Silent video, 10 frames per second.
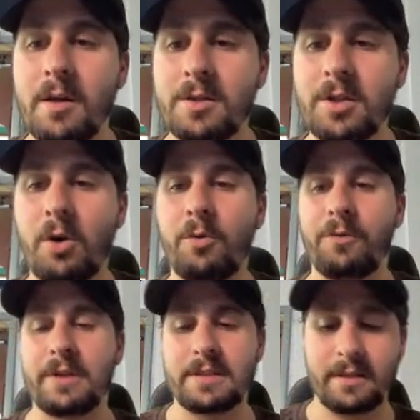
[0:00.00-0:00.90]
So
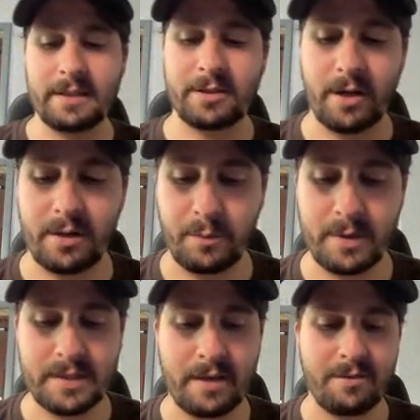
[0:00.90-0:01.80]
for this list item,
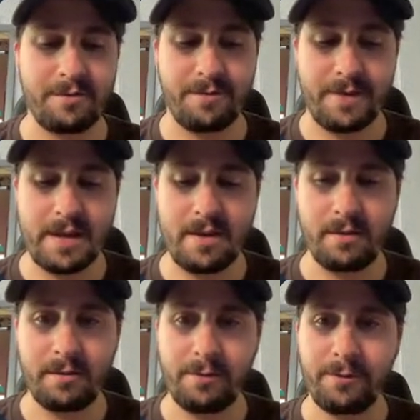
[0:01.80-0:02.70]
we say
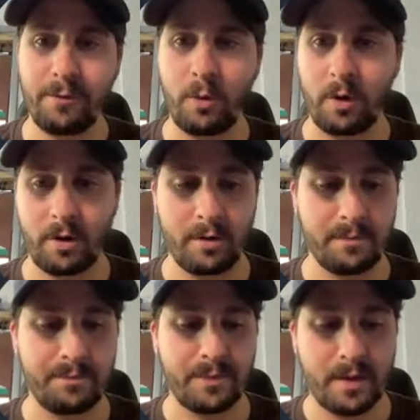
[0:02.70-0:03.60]
v_for
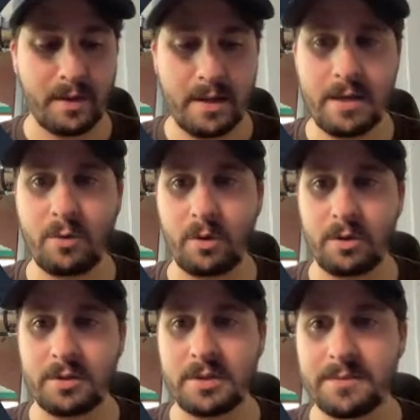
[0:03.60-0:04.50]

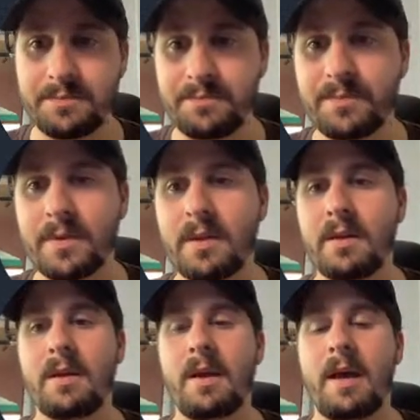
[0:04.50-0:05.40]
equals,
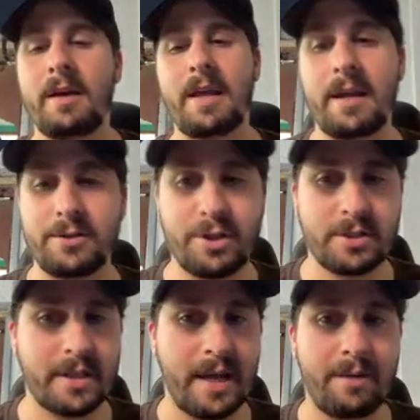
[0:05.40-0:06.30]
again,
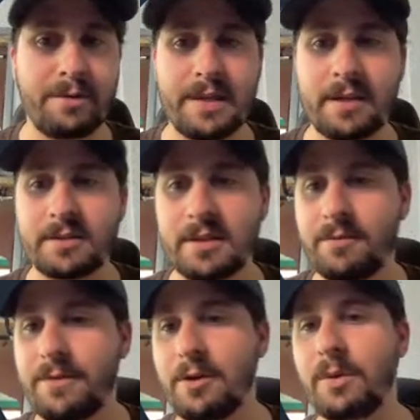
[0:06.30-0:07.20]
just like everything else
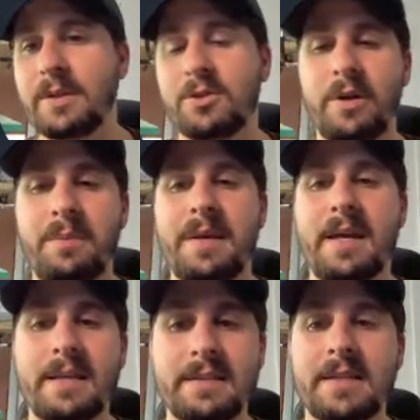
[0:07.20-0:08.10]
in Vue, it's going to
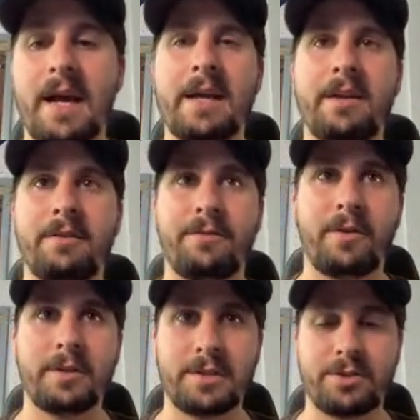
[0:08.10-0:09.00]
be inside of
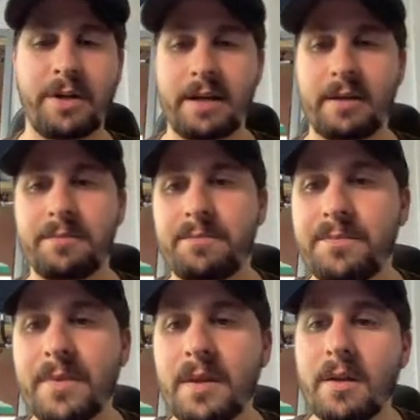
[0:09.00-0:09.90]
a string.
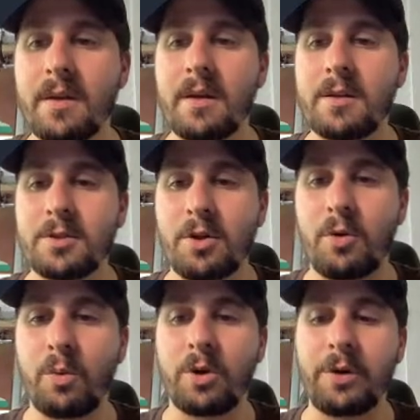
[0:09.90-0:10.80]

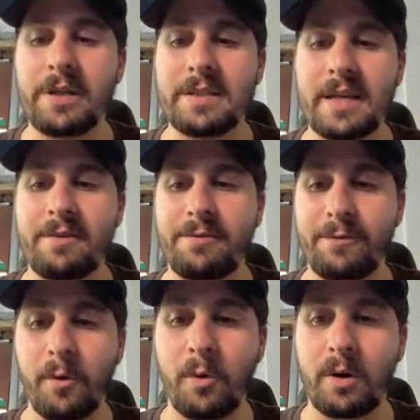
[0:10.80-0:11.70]
So we're going to say
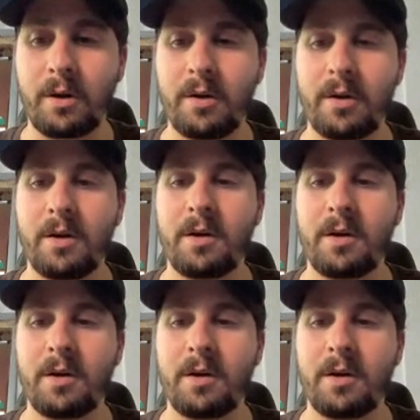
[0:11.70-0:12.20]
for